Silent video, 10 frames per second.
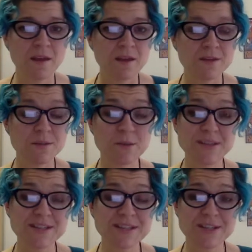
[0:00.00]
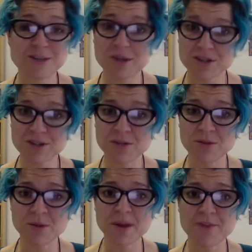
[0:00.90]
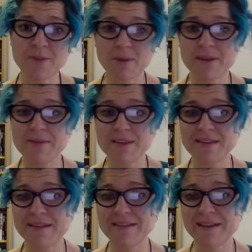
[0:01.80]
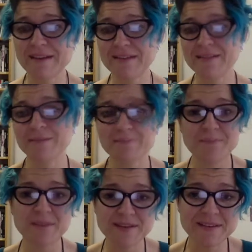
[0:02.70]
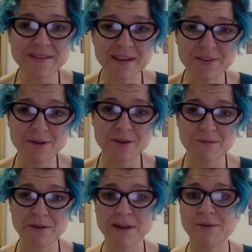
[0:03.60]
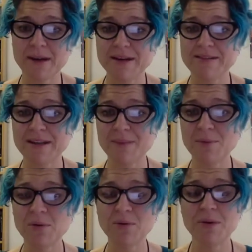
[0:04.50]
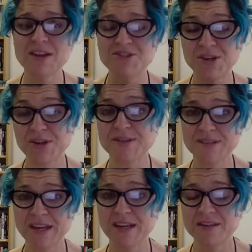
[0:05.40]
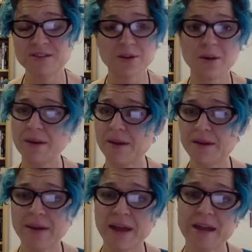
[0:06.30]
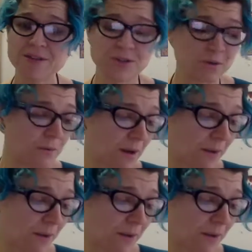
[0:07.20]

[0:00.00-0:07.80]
So what does an introduction look like for one of these essays? This is another really great example. As you can see, it's totally okay to